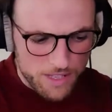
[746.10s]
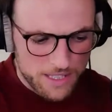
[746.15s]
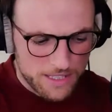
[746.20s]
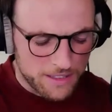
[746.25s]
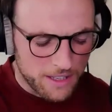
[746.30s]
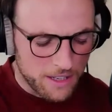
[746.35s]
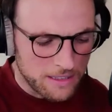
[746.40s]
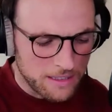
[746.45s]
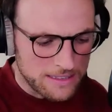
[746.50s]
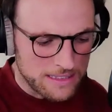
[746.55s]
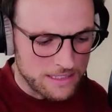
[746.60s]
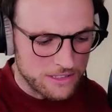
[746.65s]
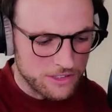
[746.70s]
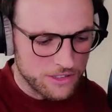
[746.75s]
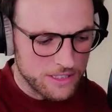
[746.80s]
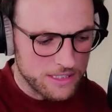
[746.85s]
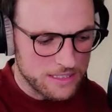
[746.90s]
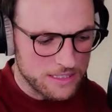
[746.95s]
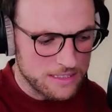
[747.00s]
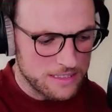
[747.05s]
Ireland, the
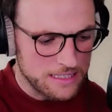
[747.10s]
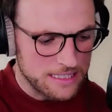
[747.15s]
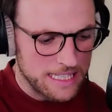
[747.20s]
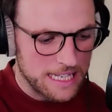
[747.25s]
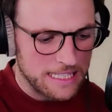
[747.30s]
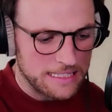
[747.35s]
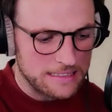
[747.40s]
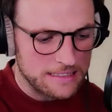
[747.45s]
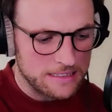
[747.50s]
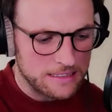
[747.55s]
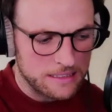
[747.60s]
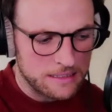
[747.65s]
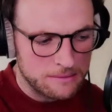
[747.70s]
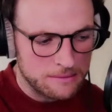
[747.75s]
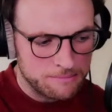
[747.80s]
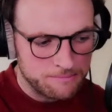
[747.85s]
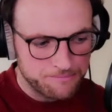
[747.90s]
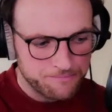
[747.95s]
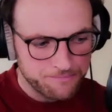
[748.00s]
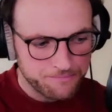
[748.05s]
traditional calendar,
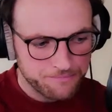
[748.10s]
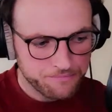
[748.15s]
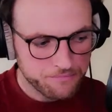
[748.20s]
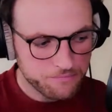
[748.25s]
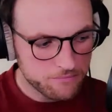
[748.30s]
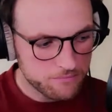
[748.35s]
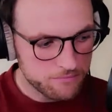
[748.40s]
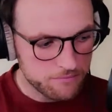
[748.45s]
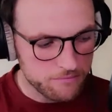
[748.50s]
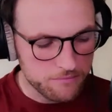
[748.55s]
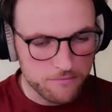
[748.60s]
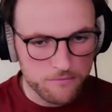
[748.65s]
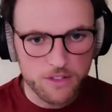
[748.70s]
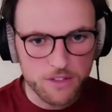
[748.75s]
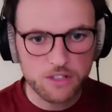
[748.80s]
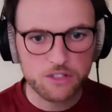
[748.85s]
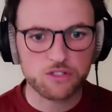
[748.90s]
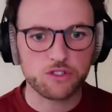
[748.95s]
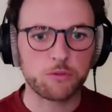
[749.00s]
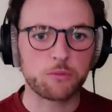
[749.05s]

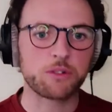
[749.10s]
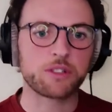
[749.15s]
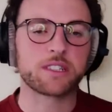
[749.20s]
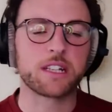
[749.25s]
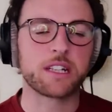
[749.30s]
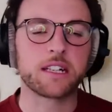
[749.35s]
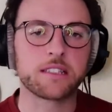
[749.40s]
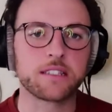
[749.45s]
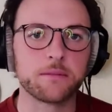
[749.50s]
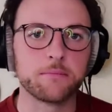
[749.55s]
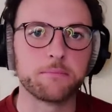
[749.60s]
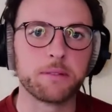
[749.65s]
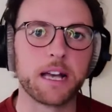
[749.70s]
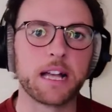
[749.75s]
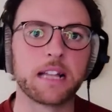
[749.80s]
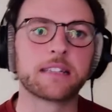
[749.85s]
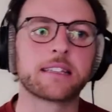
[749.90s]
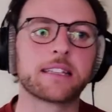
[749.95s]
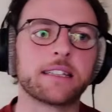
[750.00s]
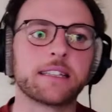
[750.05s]
summer starts in
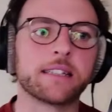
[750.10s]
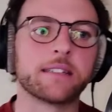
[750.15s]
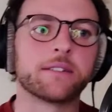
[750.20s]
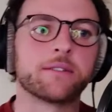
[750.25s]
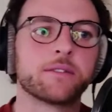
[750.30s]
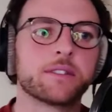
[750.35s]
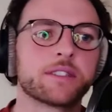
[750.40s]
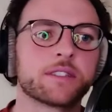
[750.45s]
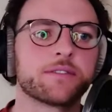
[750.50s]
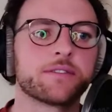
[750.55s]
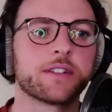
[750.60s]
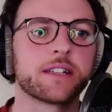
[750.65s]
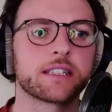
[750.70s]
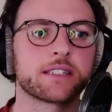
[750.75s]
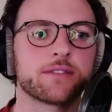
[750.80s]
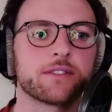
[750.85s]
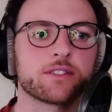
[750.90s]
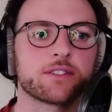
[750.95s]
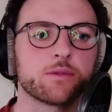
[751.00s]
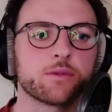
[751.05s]
Beltana. It's a
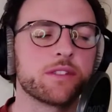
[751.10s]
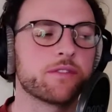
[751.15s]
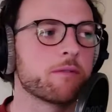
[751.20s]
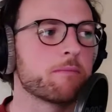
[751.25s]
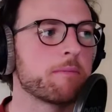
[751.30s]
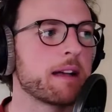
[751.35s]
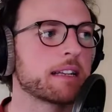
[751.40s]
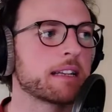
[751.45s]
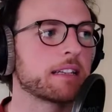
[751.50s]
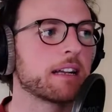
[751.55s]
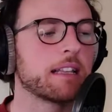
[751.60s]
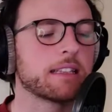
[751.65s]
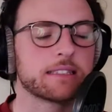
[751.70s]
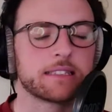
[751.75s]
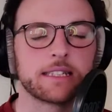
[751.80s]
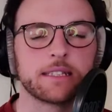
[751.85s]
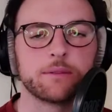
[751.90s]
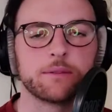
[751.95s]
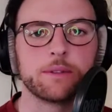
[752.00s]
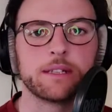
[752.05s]
festival, so we have a bank
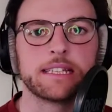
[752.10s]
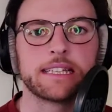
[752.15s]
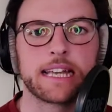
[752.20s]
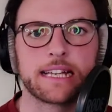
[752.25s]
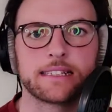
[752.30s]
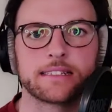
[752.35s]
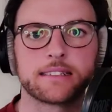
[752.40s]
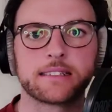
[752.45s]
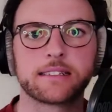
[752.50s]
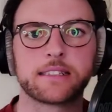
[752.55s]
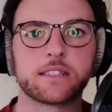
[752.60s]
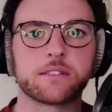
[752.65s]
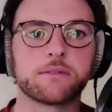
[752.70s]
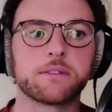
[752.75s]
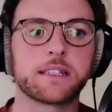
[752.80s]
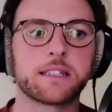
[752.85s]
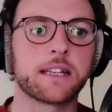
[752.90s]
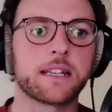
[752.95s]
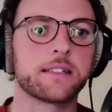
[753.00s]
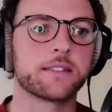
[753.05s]
holiday weekend this
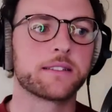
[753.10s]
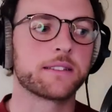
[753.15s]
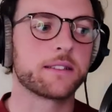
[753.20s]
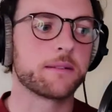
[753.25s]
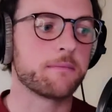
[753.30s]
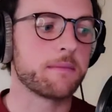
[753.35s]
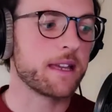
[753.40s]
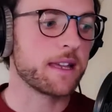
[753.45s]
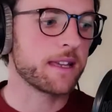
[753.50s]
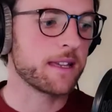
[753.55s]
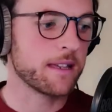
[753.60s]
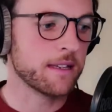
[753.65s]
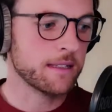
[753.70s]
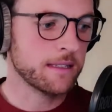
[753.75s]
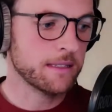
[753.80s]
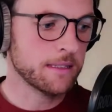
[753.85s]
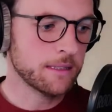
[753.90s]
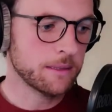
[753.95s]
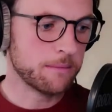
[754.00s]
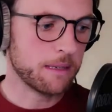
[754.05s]
weekend, the May
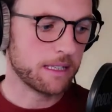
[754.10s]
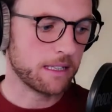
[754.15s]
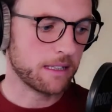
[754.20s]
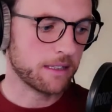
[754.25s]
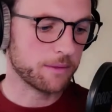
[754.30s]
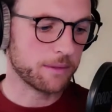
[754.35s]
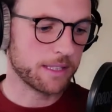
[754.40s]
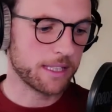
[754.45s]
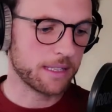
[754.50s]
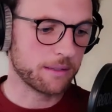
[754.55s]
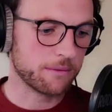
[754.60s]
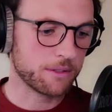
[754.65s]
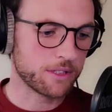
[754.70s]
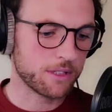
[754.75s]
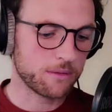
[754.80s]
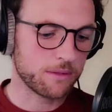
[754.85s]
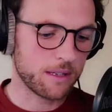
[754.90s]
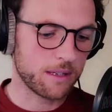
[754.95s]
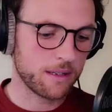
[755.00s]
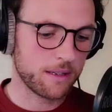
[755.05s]
bank holiday weekend, which
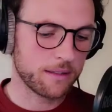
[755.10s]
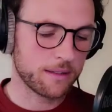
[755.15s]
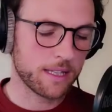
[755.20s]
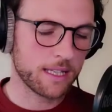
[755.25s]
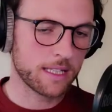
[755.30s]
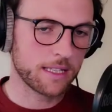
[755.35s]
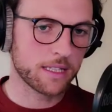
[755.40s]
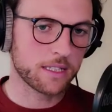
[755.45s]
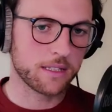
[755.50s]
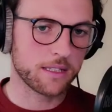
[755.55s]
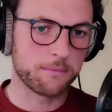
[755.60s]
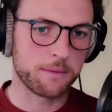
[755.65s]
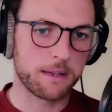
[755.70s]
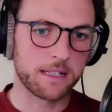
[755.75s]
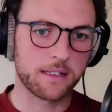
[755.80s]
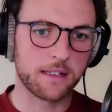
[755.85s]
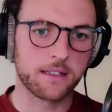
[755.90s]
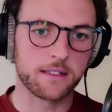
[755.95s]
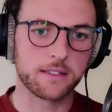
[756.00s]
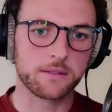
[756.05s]
I think there's a
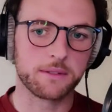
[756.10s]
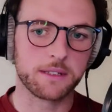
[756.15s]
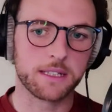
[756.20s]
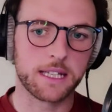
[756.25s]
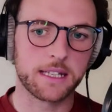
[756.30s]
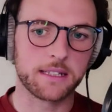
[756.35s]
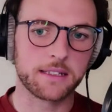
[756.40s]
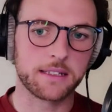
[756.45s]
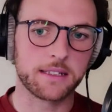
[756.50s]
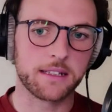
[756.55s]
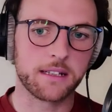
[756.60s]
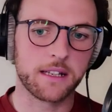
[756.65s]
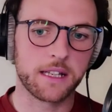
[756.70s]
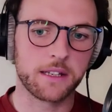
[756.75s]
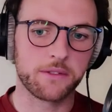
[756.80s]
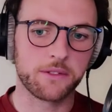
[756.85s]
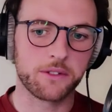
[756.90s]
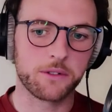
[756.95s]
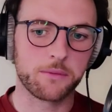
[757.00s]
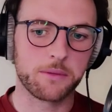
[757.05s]
bank holiday weekend in a lot
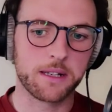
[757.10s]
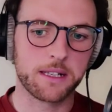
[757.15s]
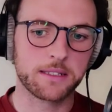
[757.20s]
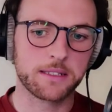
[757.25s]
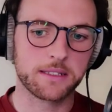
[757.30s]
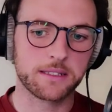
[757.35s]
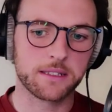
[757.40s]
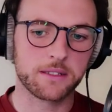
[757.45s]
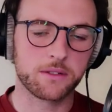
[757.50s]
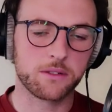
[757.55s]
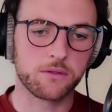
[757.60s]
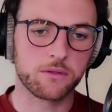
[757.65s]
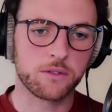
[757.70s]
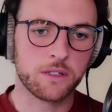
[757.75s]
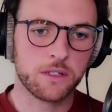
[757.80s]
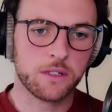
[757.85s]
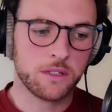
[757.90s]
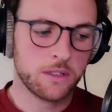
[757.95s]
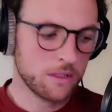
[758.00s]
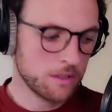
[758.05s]
of other places. I know,
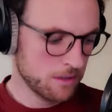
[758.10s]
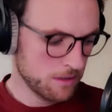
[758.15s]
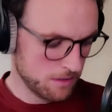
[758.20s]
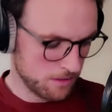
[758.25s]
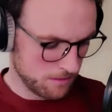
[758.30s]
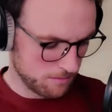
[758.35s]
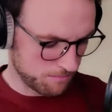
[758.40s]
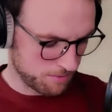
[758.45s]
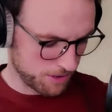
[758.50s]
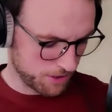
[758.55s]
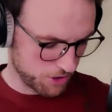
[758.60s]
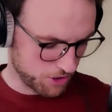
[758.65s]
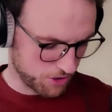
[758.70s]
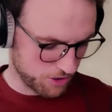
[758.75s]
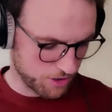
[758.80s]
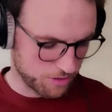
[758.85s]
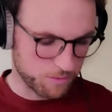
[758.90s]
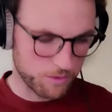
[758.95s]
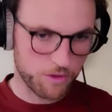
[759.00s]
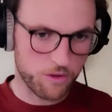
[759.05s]
pretty sure
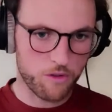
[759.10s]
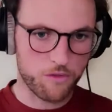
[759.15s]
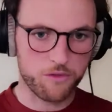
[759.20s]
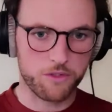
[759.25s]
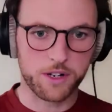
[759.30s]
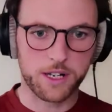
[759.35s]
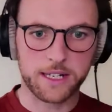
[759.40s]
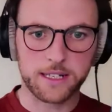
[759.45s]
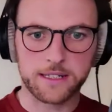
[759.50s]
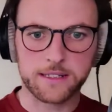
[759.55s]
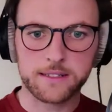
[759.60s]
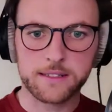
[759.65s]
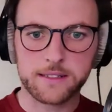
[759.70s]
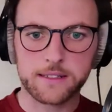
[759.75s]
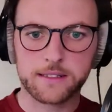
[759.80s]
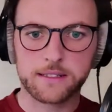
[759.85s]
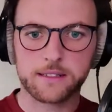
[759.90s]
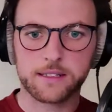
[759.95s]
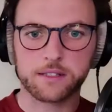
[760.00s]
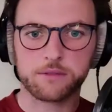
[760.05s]
there's one over in England
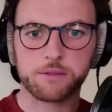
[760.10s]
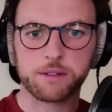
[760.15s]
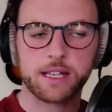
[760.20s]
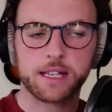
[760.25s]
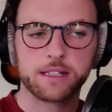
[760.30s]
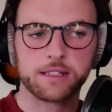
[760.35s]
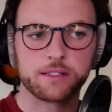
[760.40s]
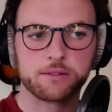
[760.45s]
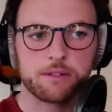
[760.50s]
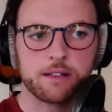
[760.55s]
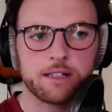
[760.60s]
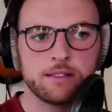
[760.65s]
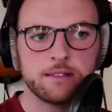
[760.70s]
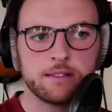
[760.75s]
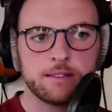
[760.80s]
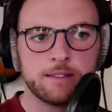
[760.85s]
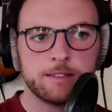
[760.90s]
this weekend as well.